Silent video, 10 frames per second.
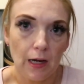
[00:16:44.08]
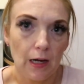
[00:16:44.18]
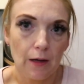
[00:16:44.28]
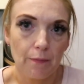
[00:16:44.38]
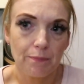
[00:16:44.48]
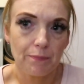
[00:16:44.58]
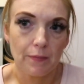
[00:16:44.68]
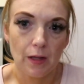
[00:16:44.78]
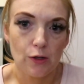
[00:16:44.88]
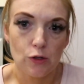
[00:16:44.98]

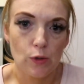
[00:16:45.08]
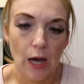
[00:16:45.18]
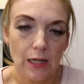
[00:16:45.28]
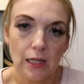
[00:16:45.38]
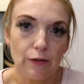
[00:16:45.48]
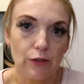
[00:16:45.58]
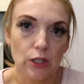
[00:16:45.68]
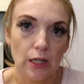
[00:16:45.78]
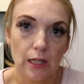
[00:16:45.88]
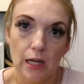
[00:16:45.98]
So we hadn't even
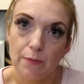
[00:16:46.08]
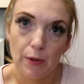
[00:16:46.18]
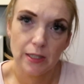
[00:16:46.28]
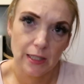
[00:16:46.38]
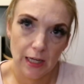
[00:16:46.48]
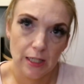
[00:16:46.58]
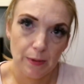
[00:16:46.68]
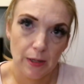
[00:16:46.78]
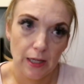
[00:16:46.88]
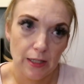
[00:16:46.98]
checked the name, but I did
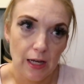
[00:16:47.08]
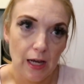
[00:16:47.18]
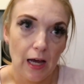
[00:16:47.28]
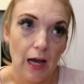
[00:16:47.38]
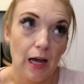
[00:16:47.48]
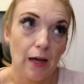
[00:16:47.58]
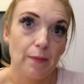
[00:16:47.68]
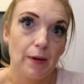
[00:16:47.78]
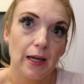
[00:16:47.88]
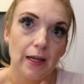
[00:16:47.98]
explain that
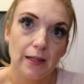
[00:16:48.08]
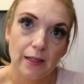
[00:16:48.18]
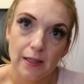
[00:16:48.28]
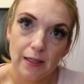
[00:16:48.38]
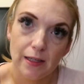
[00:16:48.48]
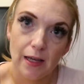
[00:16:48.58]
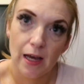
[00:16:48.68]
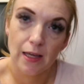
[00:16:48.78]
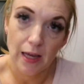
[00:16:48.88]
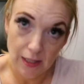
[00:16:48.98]
in
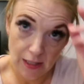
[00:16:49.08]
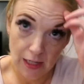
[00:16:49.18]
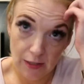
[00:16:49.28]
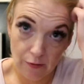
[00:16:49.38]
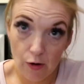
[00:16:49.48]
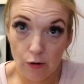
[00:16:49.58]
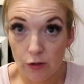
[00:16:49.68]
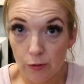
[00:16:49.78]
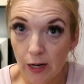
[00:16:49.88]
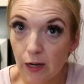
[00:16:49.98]
yesterday's vlog,
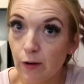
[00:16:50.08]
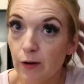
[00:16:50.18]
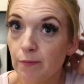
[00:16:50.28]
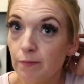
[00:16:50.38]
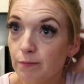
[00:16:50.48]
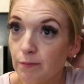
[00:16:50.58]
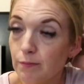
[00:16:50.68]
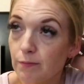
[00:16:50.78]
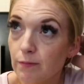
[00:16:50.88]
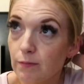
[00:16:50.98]
which went out on
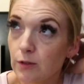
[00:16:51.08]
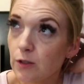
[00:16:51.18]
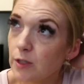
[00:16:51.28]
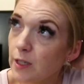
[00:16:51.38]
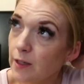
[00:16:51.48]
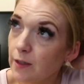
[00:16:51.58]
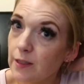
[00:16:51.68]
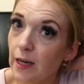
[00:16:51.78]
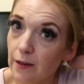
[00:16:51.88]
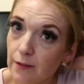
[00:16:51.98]
Sunday.
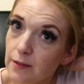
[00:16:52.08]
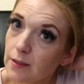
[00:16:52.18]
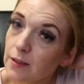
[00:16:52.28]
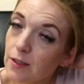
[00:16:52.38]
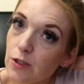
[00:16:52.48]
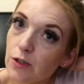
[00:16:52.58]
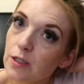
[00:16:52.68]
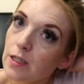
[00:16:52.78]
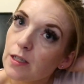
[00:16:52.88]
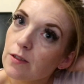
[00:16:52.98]
Yeah,
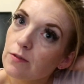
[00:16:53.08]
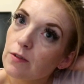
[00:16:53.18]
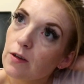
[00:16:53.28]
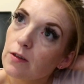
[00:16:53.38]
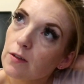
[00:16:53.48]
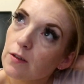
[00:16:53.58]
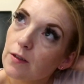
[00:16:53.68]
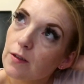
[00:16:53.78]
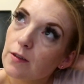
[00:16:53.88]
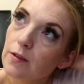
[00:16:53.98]
Sunday's vlog.
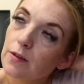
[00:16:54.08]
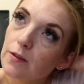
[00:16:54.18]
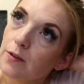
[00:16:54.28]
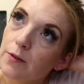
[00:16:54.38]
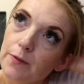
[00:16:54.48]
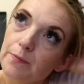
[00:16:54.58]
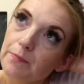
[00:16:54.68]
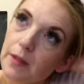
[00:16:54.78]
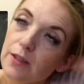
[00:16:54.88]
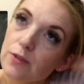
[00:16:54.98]
No,
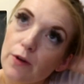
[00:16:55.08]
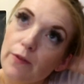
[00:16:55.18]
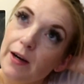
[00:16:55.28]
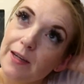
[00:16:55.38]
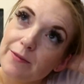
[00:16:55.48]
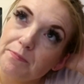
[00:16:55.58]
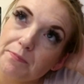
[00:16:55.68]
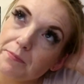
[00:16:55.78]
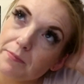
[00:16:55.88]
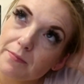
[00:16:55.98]
that's not right,
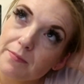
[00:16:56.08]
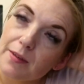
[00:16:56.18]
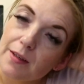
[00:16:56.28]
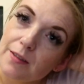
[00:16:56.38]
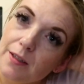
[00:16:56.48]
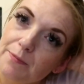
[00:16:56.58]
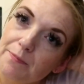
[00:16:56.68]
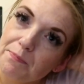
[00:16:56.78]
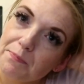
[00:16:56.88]
is it?